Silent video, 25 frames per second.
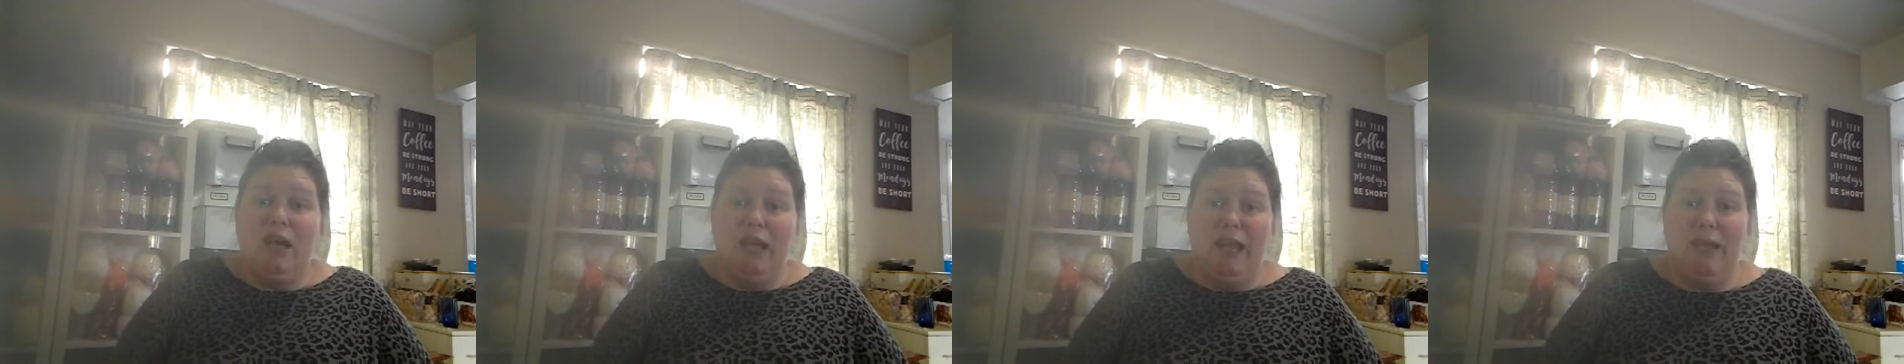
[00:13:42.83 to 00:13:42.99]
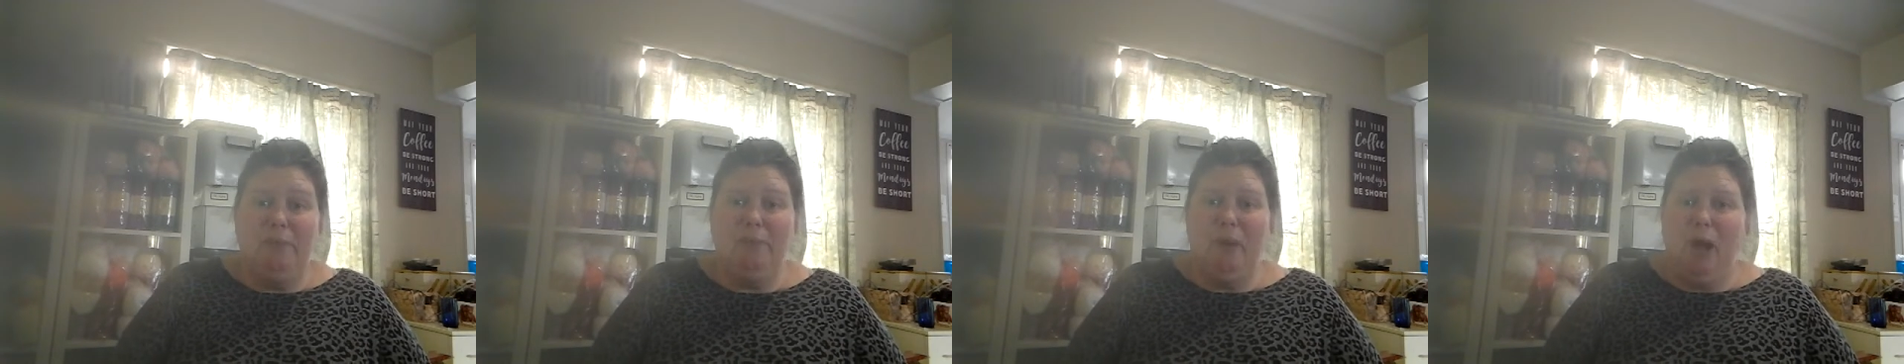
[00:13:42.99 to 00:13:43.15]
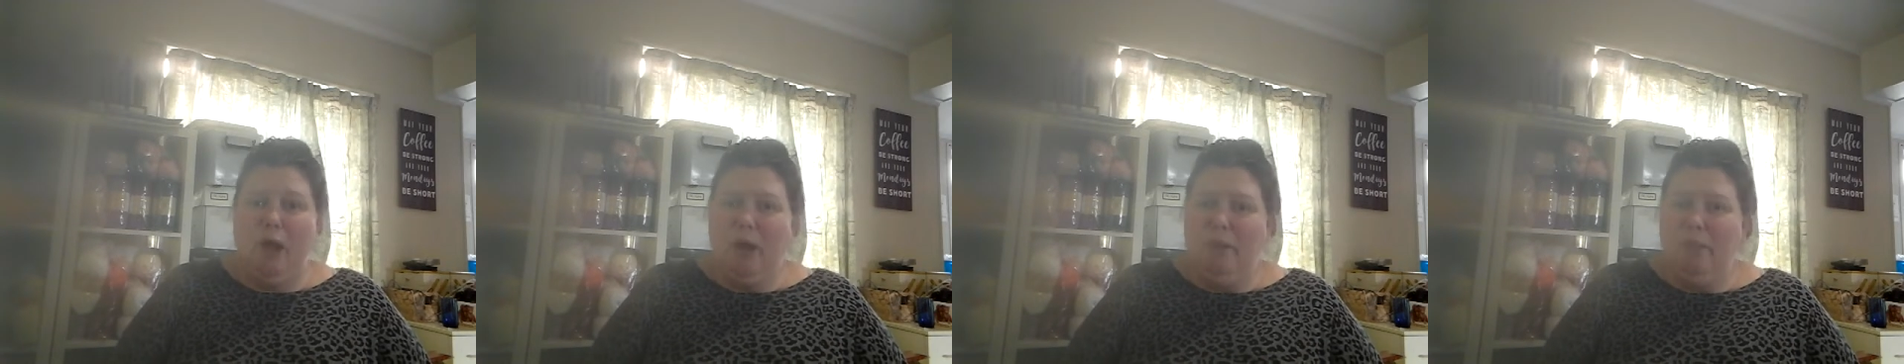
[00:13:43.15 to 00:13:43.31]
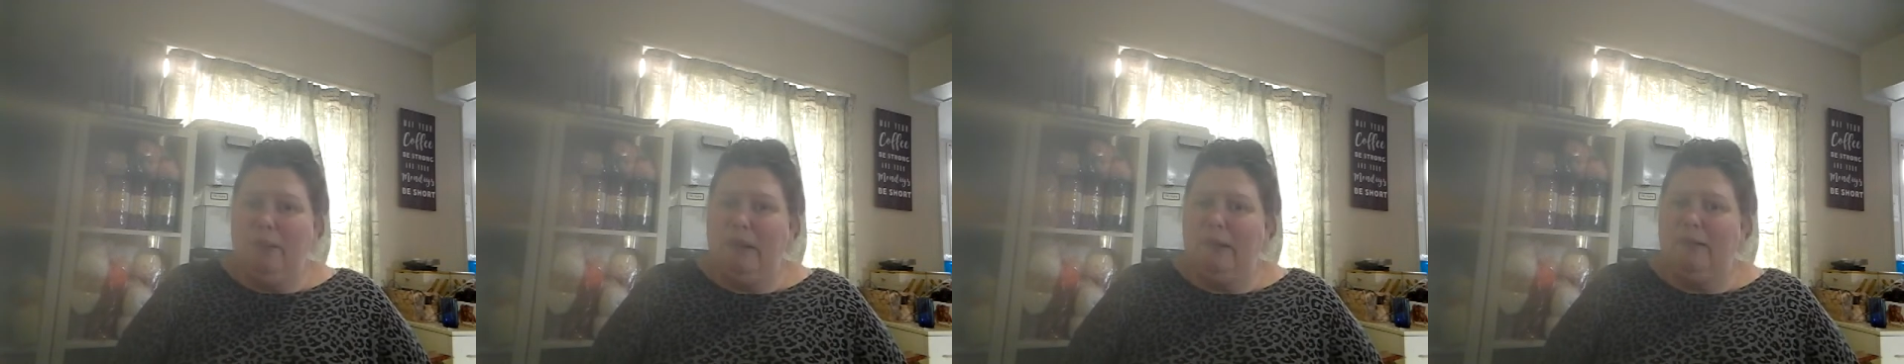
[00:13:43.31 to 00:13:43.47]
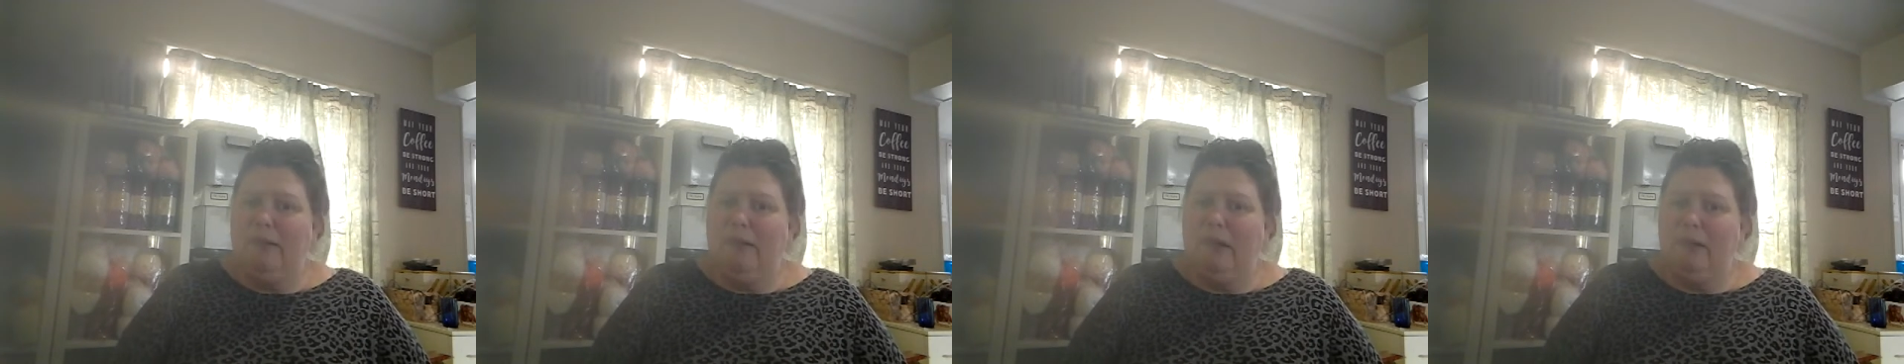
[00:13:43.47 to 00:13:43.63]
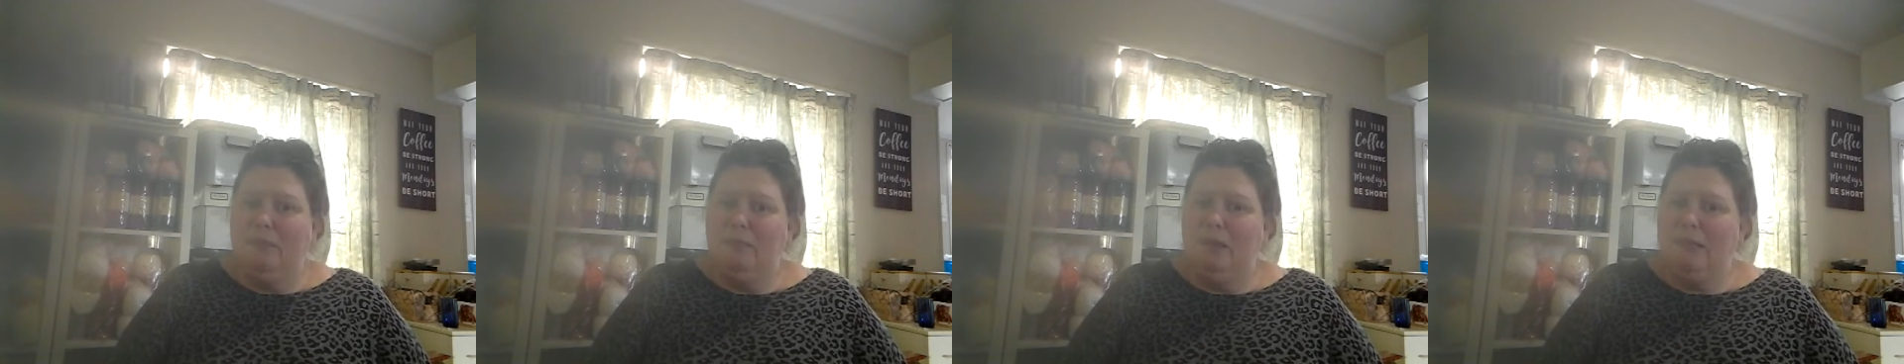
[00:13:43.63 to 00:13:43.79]
I am
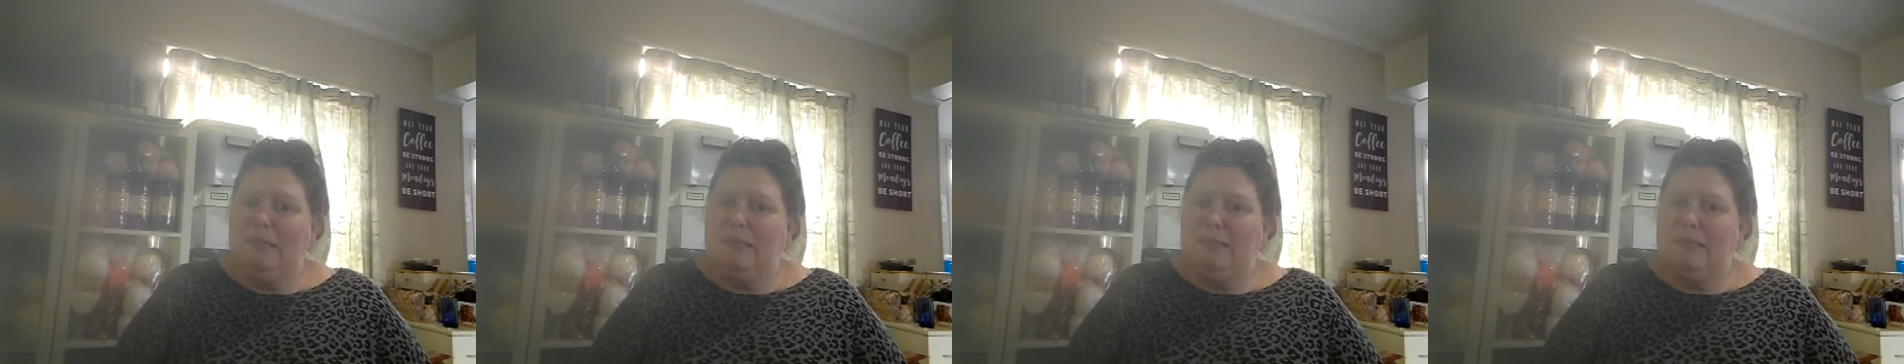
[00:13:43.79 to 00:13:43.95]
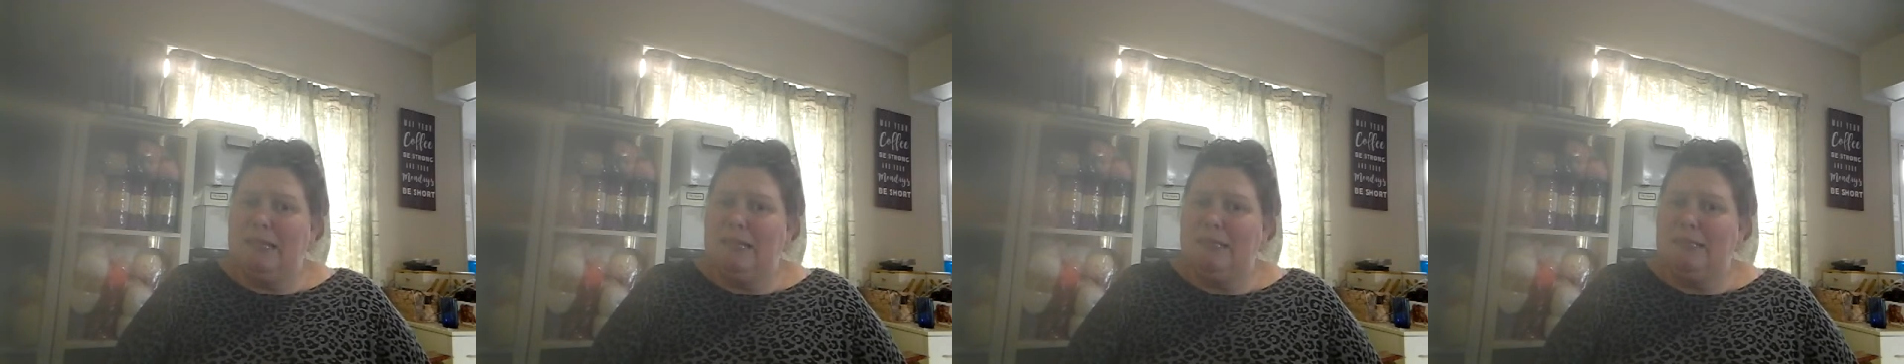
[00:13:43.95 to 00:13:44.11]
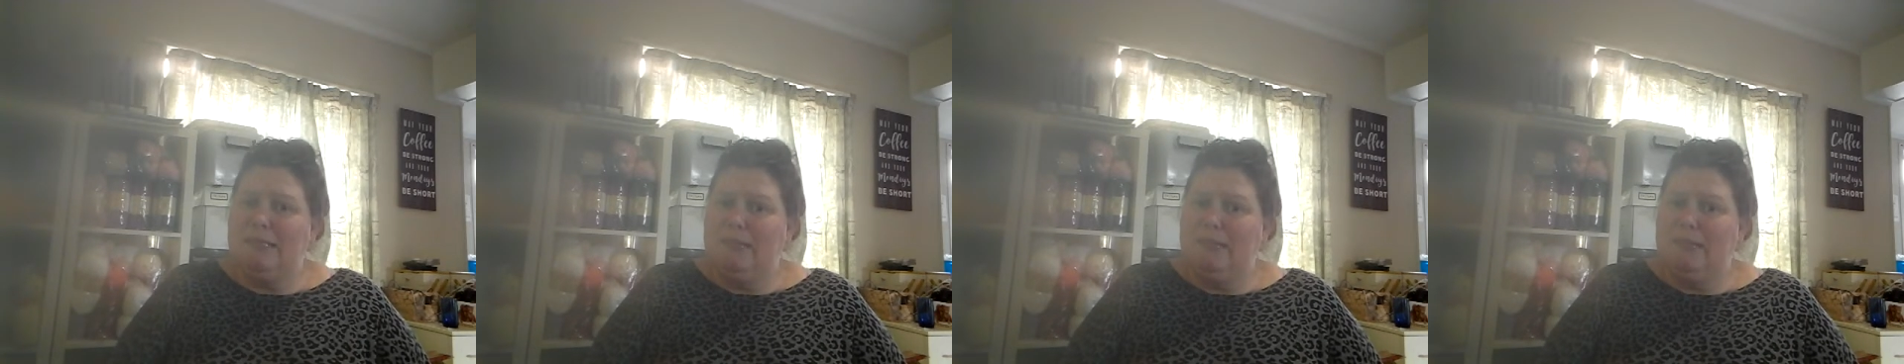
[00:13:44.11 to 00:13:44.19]
hoping that I might see